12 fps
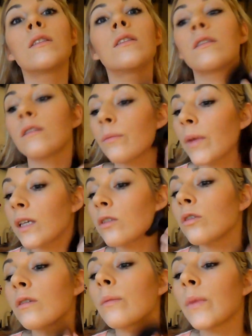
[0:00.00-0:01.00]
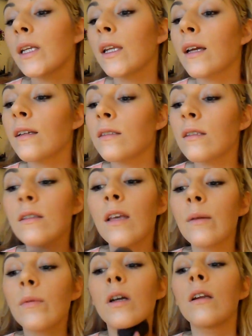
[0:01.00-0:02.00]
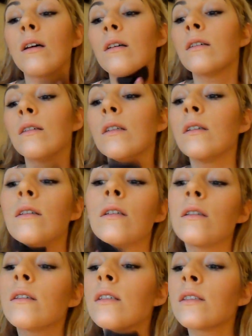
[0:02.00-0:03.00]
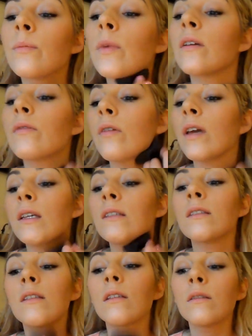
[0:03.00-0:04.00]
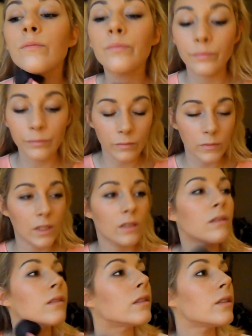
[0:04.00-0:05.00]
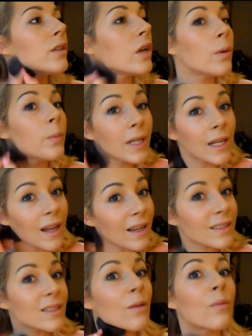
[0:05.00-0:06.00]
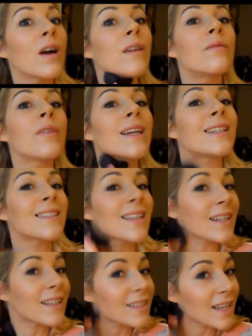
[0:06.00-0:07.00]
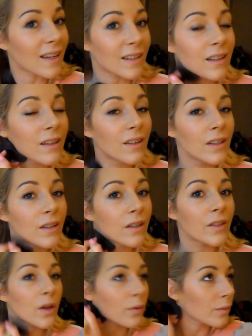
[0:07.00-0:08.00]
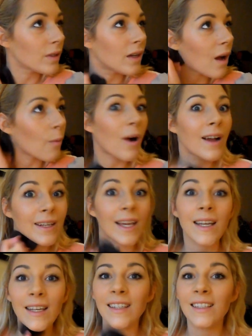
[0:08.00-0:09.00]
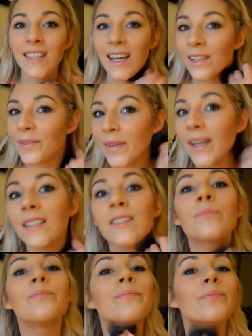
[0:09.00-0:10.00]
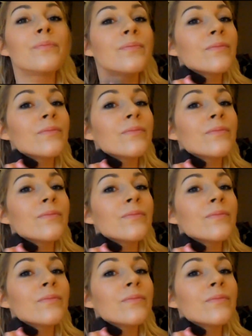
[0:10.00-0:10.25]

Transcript: just to make sure that my neck is the same colour as my face, because nobody likes a white face and a tan, no, a white neck and a tan face.